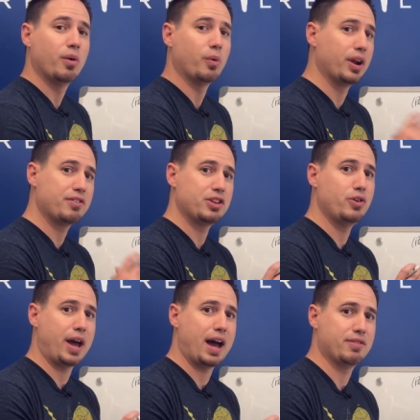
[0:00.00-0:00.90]
whatever you
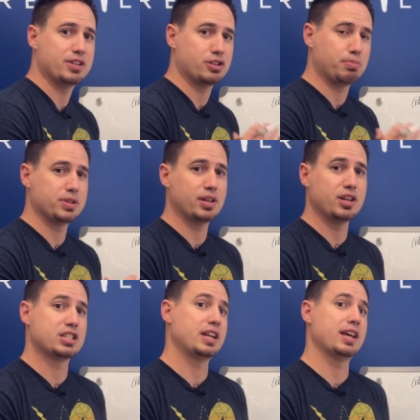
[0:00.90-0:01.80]
have as your
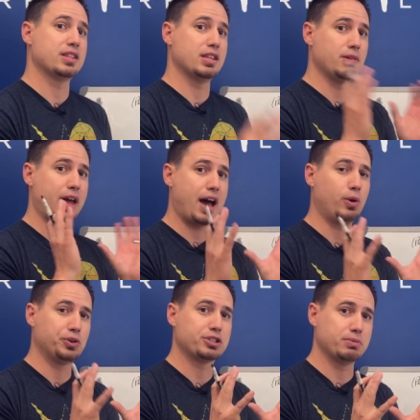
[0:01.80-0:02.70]
percentage to hit the
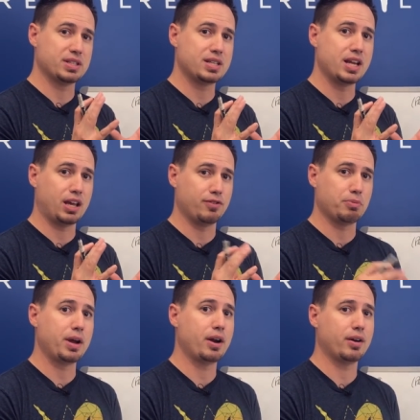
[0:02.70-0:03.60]
ultimate snake of your
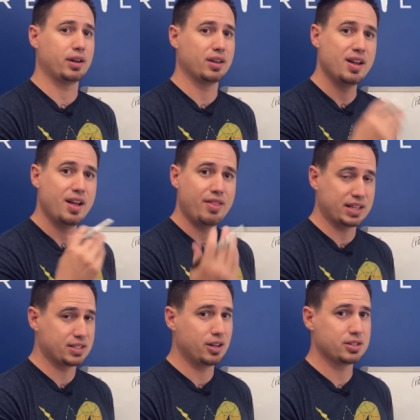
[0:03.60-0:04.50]
pairing,
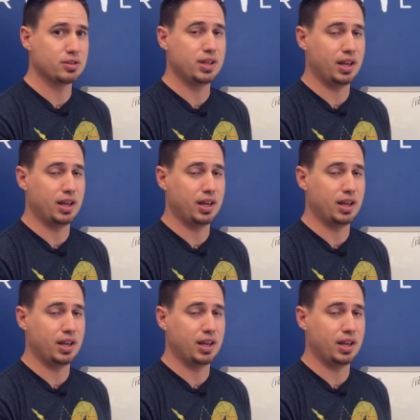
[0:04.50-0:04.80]
that's also the